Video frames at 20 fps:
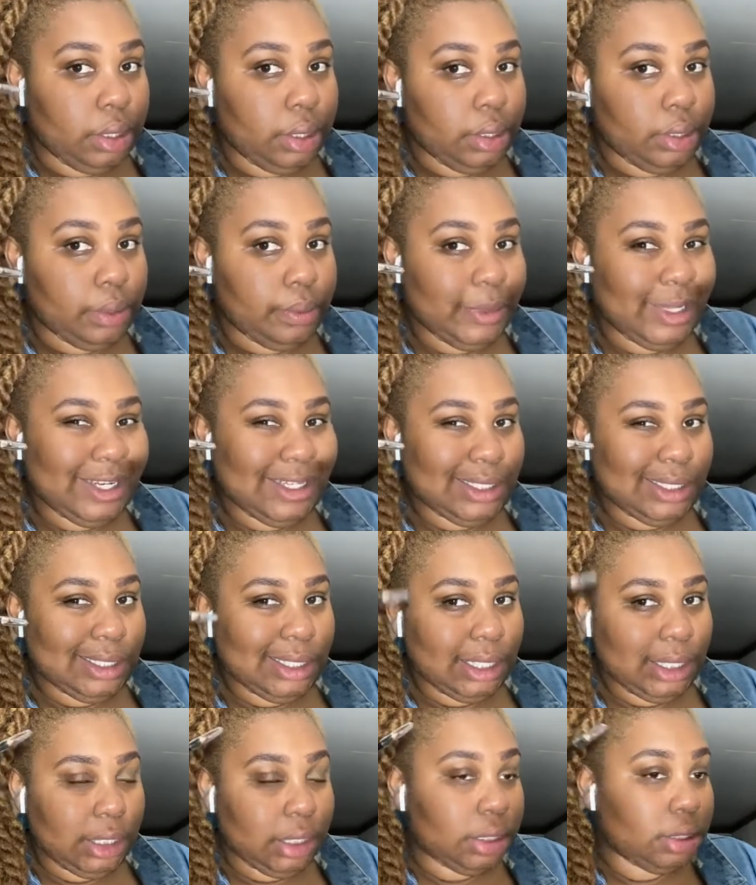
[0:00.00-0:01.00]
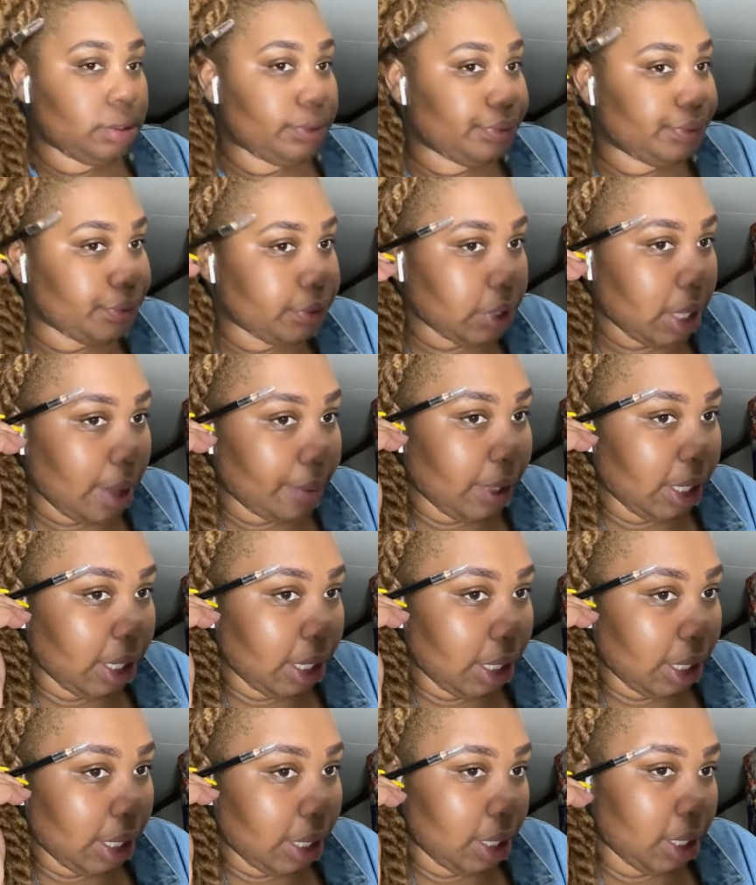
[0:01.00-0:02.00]
But it's not. I mean, it
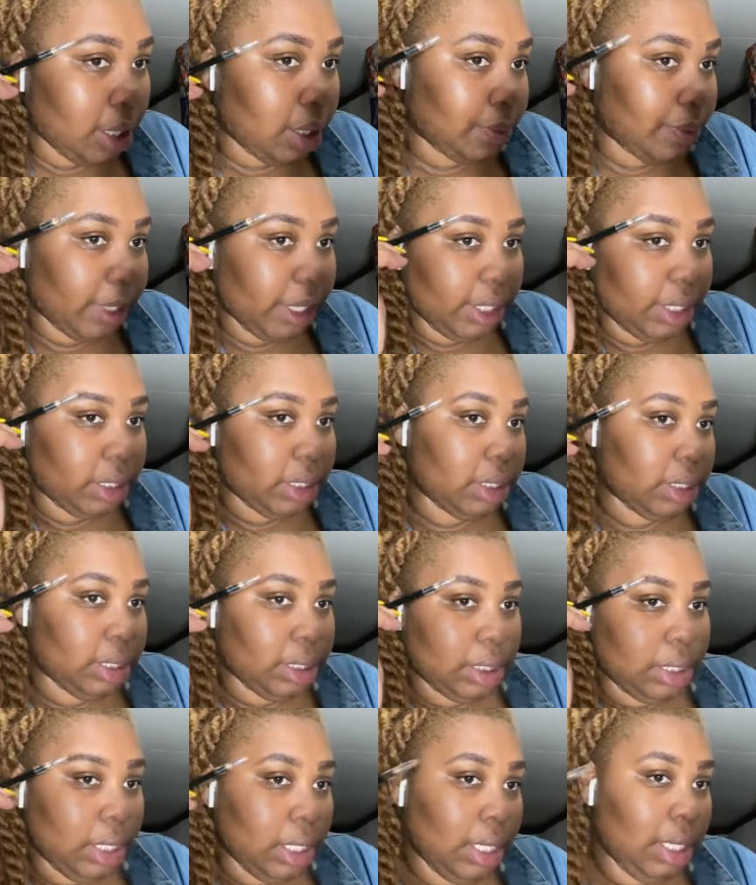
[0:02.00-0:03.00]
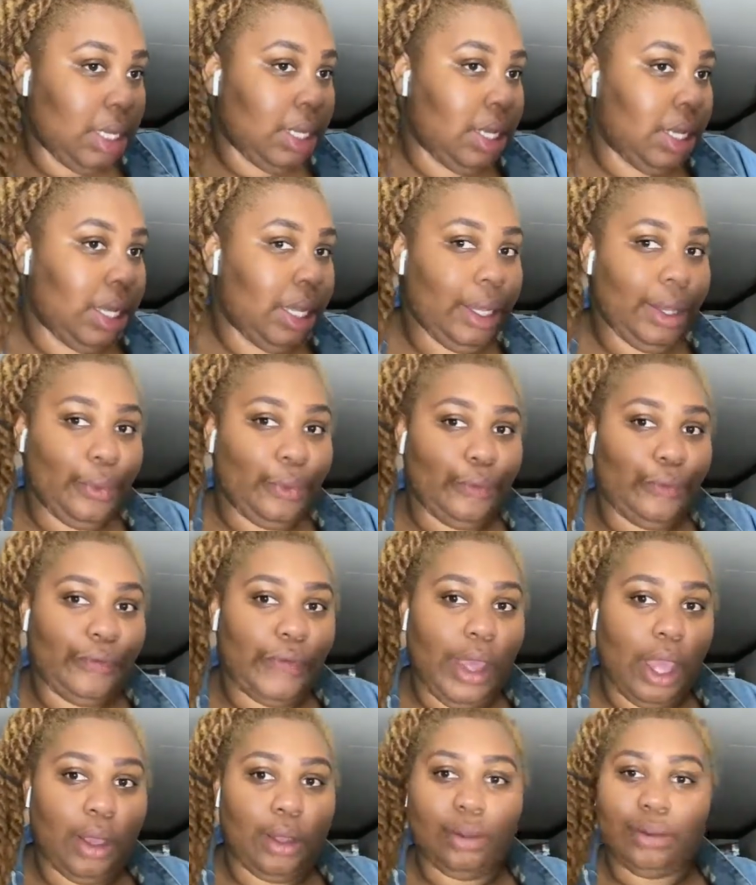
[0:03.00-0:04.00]
is, but it's a little
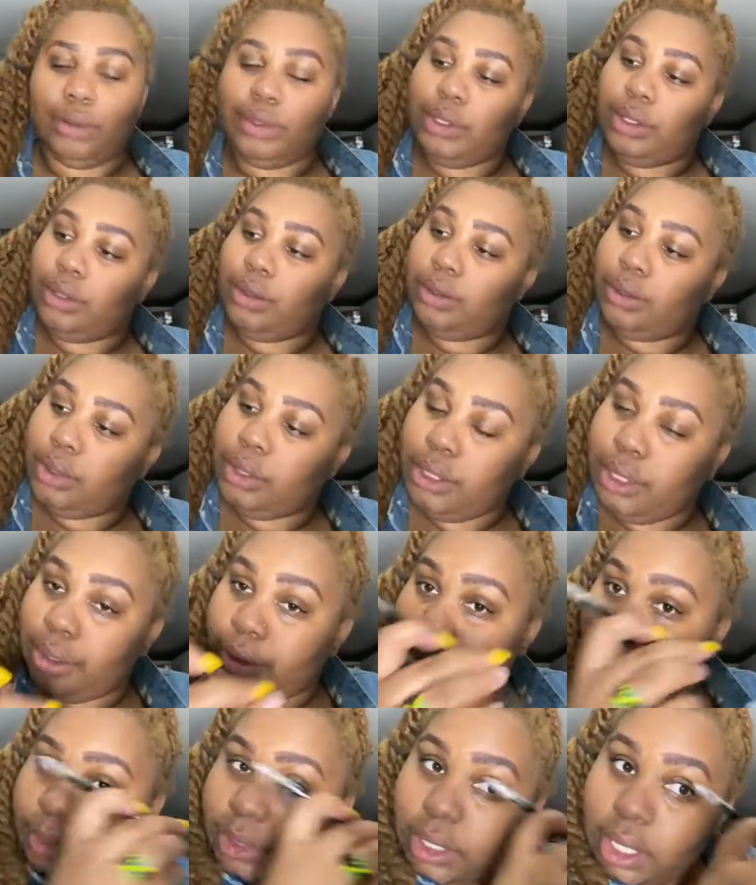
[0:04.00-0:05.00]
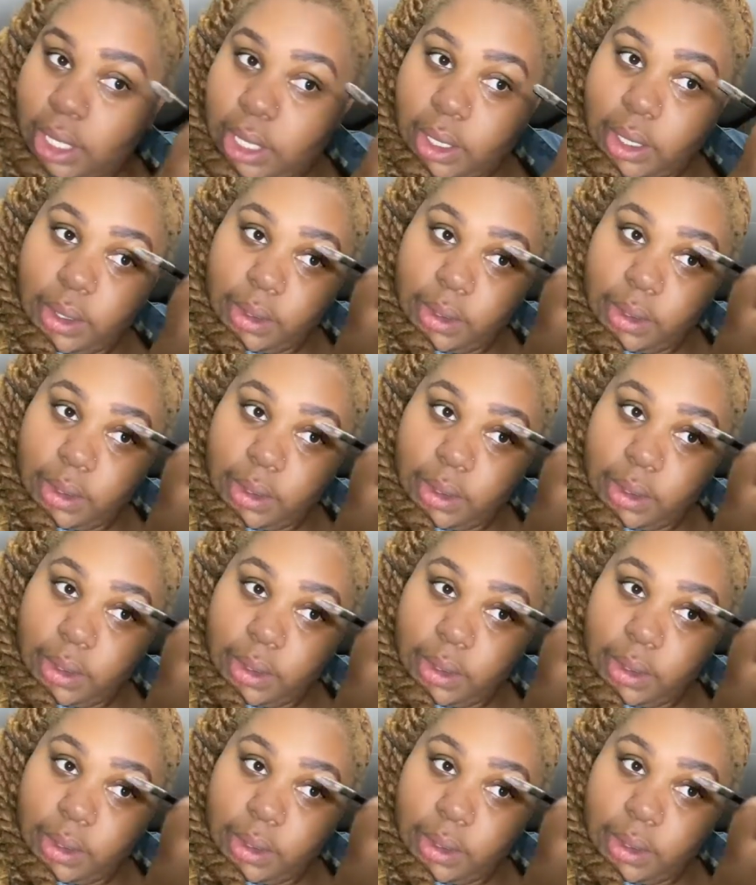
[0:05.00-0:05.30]
felt. You know what I'm saying?